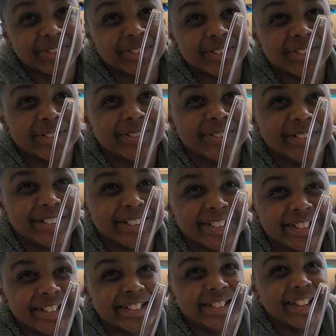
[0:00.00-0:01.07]
Students
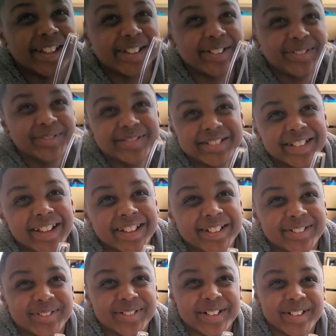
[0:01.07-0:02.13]

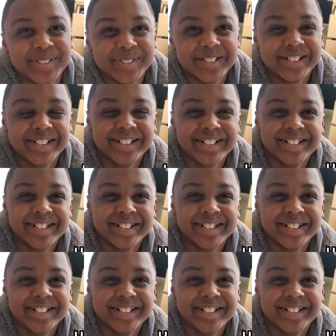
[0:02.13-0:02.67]
Day or whatever.